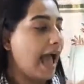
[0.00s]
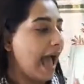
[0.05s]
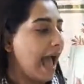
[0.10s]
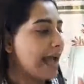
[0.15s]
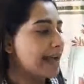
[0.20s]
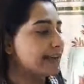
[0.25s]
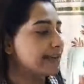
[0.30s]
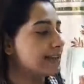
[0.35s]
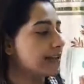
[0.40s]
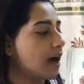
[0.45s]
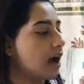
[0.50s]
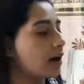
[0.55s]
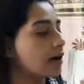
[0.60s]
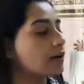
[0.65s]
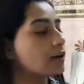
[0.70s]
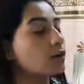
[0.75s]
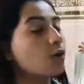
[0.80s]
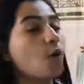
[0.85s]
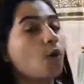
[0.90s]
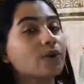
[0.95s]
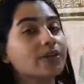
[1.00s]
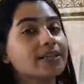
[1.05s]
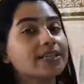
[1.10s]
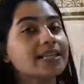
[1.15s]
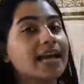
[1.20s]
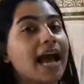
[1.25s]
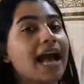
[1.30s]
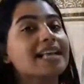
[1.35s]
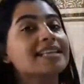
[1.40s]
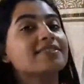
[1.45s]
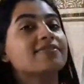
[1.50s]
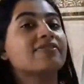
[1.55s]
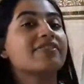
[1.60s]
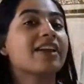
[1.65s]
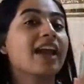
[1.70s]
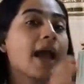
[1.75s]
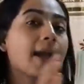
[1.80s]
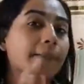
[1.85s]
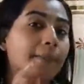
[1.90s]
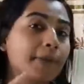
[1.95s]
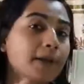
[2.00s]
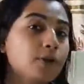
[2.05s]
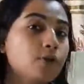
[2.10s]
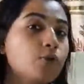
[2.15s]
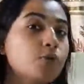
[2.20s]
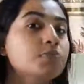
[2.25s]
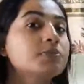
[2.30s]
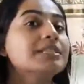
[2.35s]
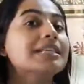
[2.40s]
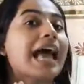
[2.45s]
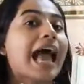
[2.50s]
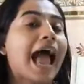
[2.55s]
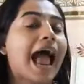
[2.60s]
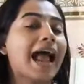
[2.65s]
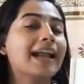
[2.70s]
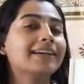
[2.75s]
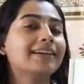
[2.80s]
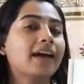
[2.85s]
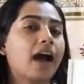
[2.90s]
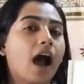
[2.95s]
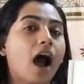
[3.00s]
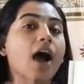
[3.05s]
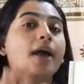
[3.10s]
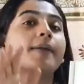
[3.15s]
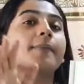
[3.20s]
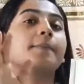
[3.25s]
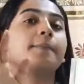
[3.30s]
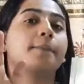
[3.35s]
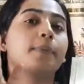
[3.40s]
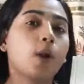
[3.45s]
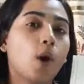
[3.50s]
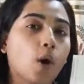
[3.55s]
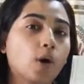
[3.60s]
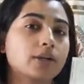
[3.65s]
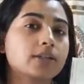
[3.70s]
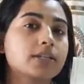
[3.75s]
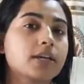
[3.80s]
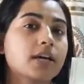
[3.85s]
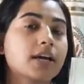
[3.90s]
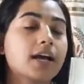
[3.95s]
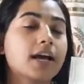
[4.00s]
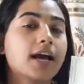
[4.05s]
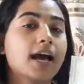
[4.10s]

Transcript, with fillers: and are coded as VIP rooms and are blocked.